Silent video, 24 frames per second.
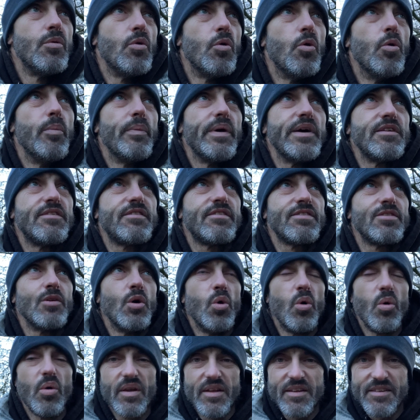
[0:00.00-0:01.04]
almost
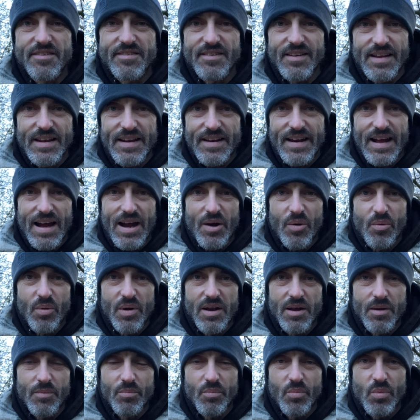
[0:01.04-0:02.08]
thoughtlessly now
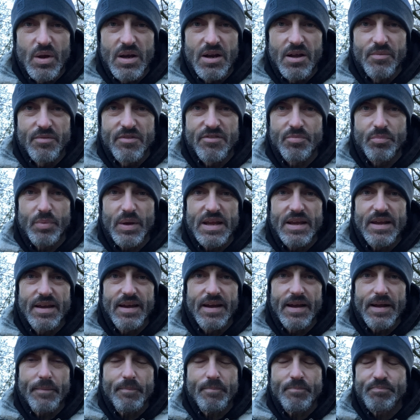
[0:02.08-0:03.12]
when I'm when I'm
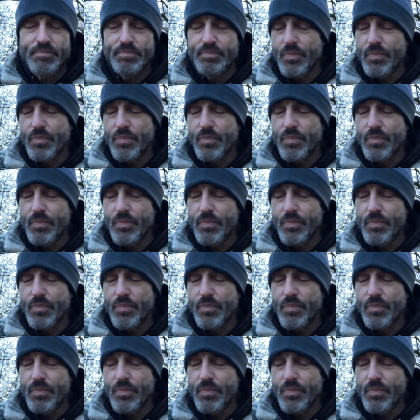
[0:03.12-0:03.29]
speaking